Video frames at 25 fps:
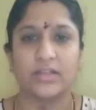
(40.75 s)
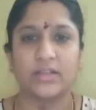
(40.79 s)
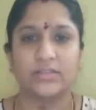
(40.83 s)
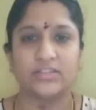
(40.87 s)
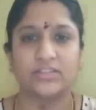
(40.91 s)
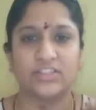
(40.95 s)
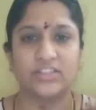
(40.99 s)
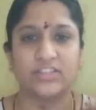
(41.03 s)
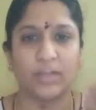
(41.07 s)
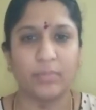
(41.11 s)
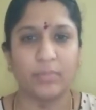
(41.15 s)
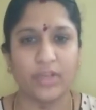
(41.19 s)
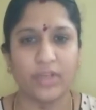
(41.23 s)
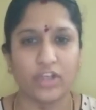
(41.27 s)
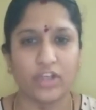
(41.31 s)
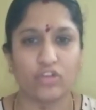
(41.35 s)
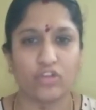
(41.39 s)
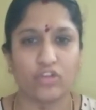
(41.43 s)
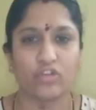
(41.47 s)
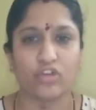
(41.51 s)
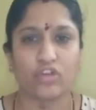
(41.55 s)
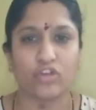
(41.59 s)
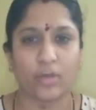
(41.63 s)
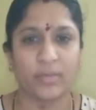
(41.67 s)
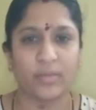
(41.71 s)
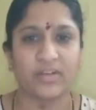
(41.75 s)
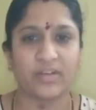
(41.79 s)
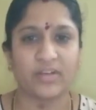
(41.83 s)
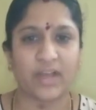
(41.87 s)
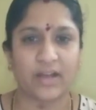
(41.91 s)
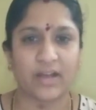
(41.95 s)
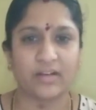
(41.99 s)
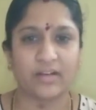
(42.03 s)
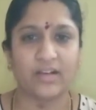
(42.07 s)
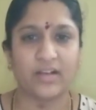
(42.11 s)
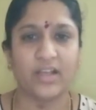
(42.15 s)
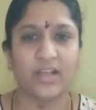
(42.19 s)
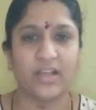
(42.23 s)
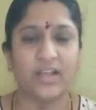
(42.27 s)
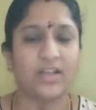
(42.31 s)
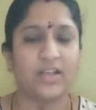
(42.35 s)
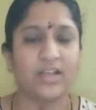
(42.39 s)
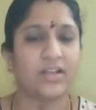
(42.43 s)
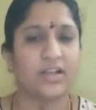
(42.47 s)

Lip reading: jumping into the topic directly,